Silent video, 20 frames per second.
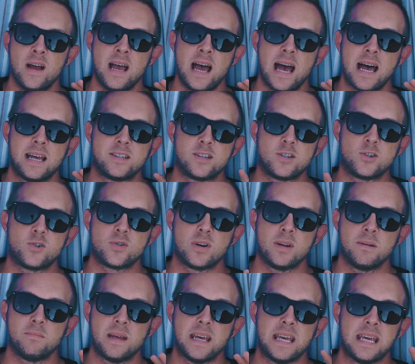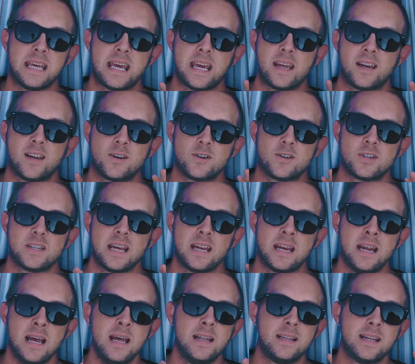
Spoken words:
has a dream that he can't understand.